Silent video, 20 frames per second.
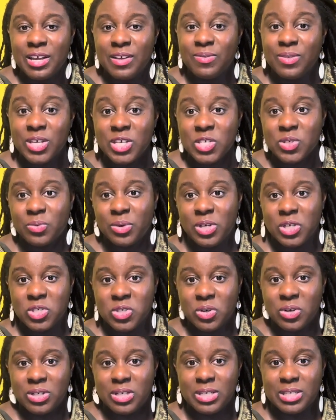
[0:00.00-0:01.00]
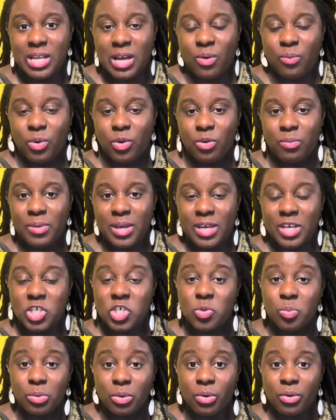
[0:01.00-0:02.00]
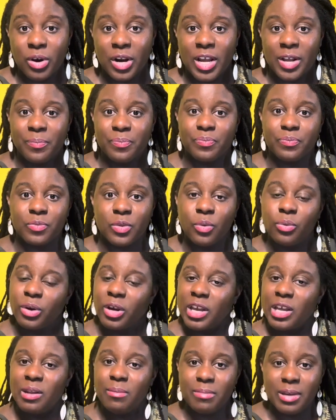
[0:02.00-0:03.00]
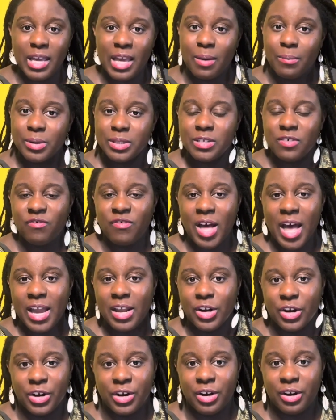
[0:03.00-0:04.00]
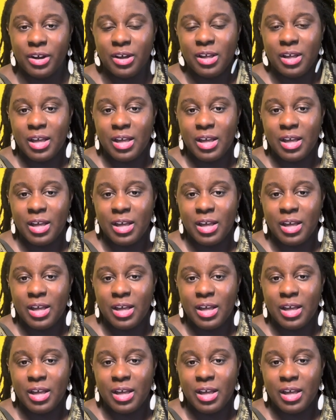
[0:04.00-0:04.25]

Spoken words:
these resources that we'll be exploring, we're going to be able to find her.